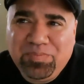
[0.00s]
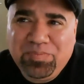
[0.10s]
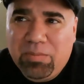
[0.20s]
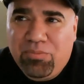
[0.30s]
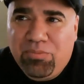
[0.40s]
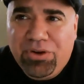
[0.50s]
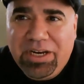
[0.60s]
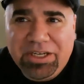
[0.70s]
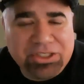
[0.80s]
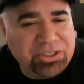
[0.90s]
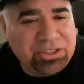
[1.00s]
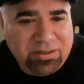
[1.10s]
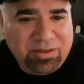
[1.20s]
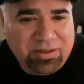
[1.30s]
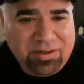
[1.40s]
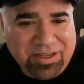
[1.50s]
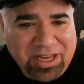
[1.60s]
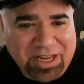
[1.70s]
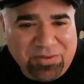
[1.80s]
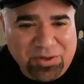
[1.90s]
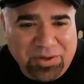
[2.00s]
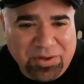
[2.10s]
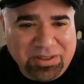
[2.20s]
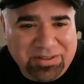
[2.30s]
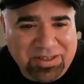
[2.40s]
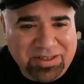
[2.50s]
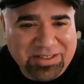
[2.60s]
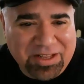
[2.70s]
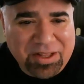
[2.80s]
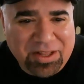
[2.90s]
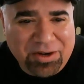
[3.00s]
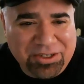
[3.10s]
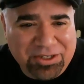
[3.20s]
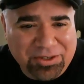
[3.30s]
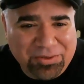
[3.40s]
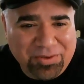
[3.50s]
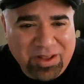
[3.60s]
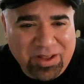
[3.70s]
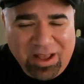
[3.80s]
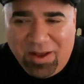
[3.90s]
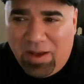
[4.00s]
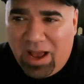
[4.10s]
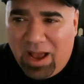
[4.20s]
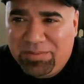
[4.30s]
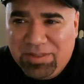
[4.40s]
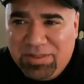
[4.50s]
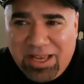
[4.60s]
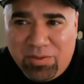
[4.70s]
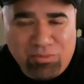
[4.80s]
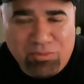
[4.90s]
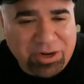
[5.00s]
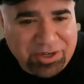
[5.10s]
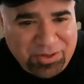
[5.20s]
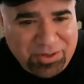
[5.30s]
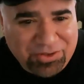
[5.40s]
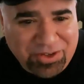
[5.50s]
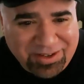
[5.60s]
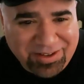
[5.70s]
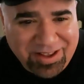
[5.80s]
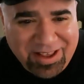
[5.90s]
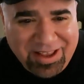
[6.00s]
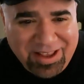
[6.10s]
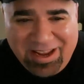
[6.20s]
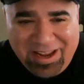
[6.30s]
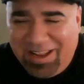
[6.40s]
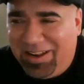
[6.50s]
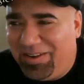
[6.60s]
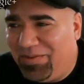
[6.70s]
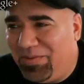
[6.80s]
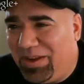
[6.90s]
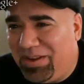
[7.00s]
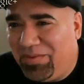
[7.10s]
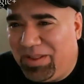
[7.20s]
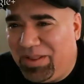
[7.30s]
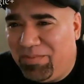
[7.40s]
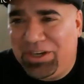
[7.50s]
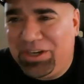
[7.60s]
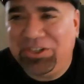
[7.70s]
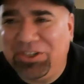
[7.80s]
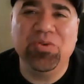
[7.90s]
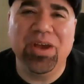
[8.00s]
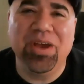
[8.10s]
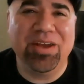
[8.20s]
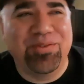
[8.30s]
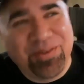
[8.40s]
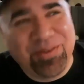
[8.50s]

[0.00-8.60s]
British influence is in there too. I was obsessed with British music, and when the British New Wave